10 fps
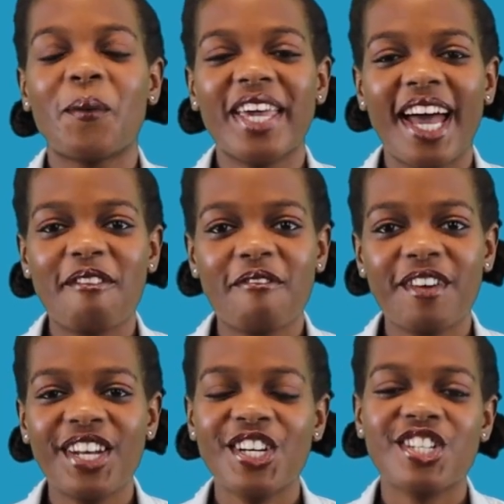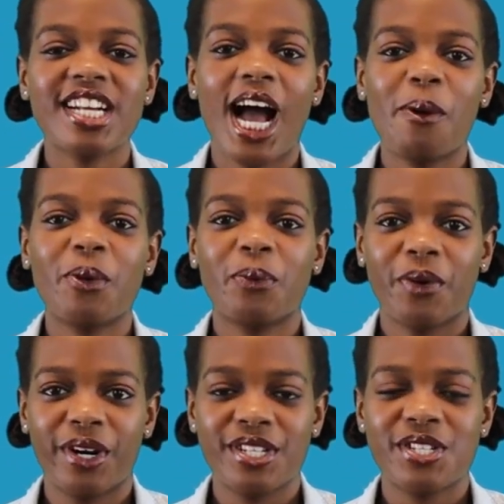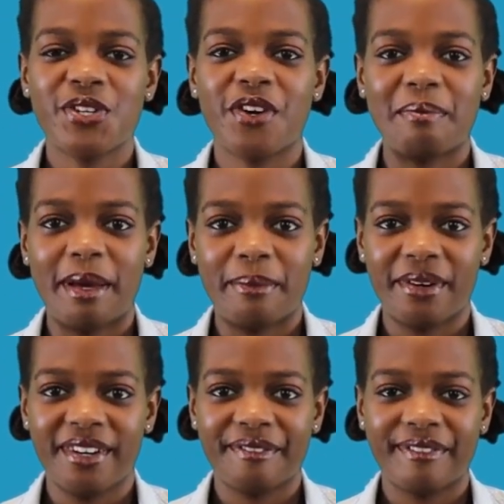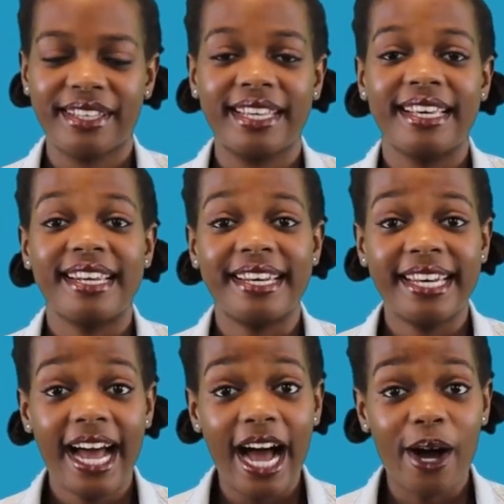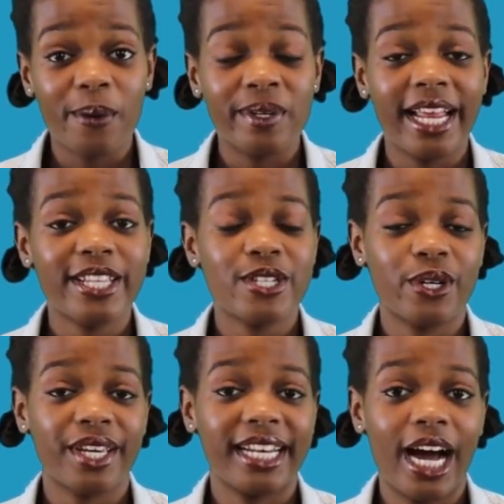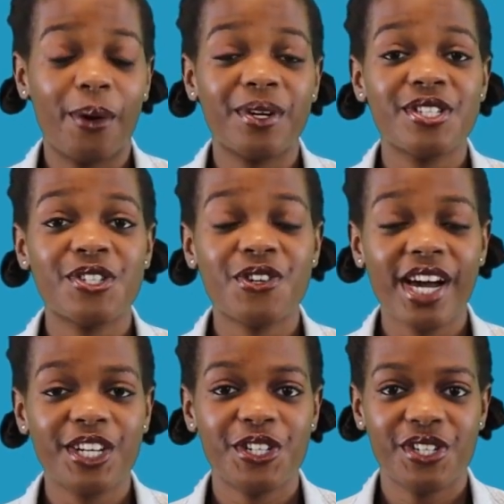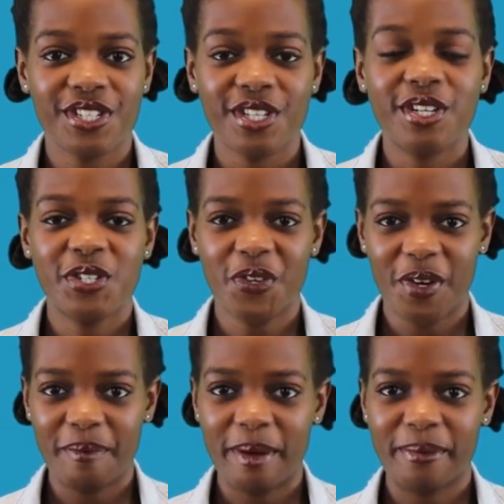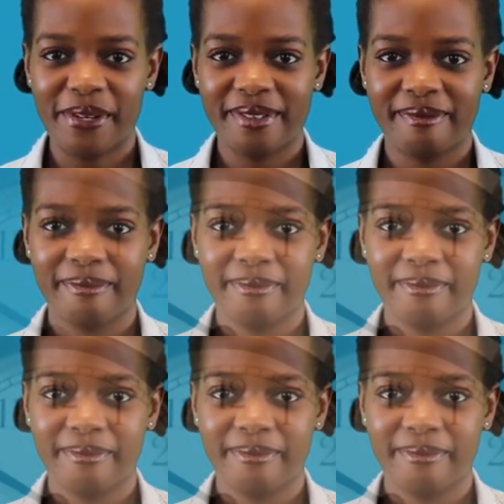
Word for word: We have finished our words to remember. Now let's look at our structures to remember.